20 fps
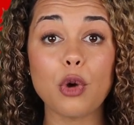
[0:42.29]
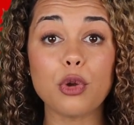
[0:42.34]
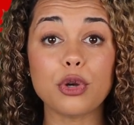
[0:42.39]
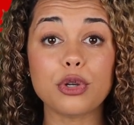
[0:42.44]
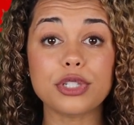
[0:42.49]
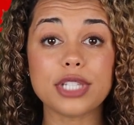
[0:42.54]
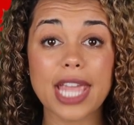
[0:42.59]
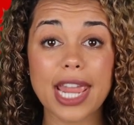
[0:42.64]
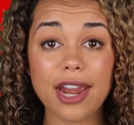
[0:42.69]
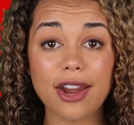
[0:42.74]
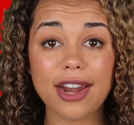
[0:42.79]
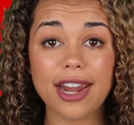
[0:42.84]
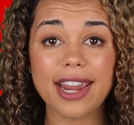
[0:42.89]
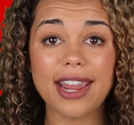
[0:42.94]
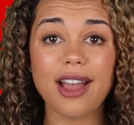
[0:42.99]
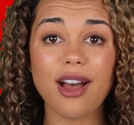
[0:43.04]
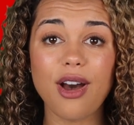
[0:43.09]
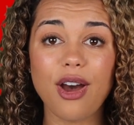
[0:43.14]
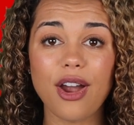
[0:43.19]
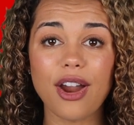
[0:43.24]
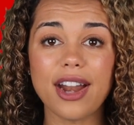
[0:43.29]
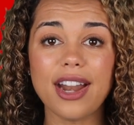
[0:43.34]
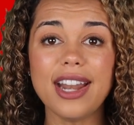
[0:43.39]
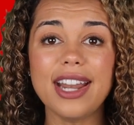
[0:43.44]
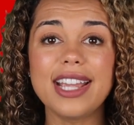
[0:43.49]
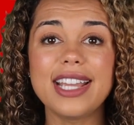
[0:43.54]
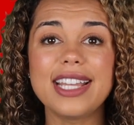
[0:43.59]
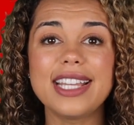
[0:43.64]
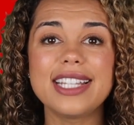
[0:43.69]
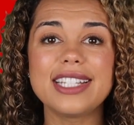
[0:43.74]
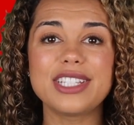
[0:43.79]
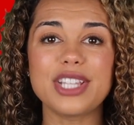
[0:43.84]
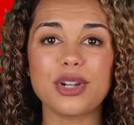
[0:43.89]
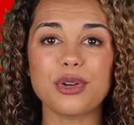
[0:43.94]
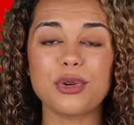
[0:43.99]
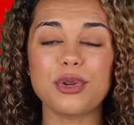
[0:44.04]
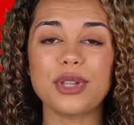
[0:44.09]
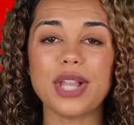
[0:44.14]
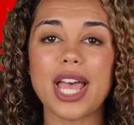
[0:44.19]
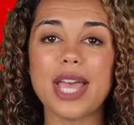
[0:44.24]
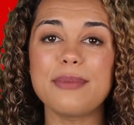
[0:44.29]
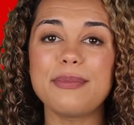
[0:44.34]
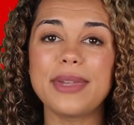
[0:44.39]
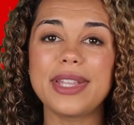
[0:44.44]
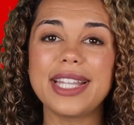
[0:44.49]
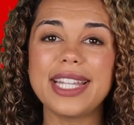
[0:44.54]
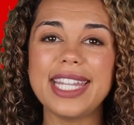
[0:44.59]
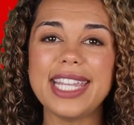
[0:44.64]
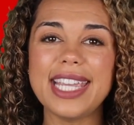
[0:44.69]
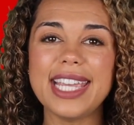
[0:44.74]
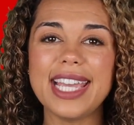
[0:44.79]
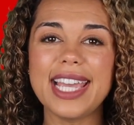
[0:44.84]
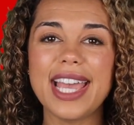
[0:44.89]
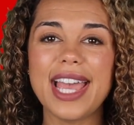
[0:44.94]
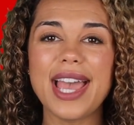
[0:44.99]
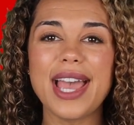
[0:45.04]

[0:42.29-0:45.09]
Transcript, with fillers: owners carry are general liability,